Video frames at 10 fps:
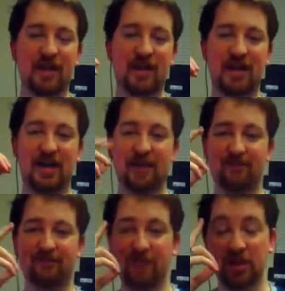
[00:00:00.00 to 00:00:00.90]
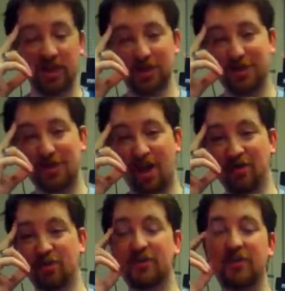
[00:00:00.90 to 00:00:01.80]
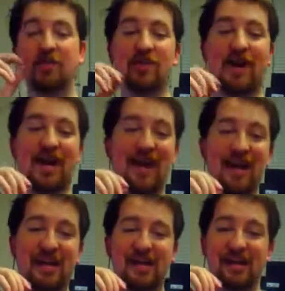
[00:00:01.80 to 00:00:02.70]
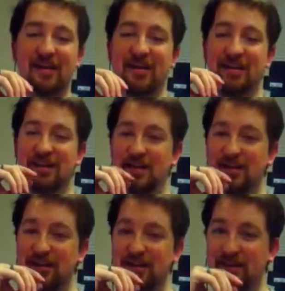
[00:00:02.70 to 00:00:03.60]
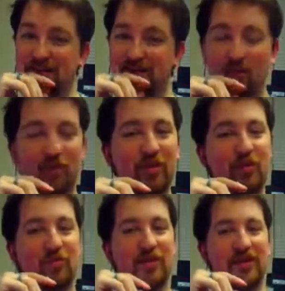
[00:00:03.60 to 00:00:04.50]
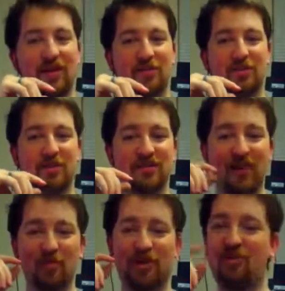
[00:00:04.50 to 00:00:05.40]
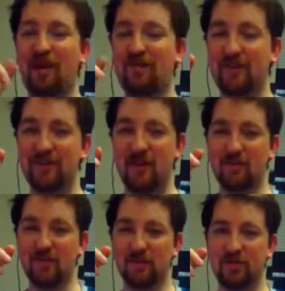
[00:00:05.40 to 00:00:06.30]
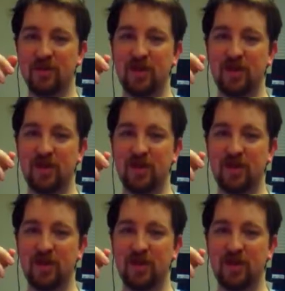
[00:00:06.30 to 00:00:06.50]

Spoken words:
To be honest with you, I don't really read comic books. I read graphic novels.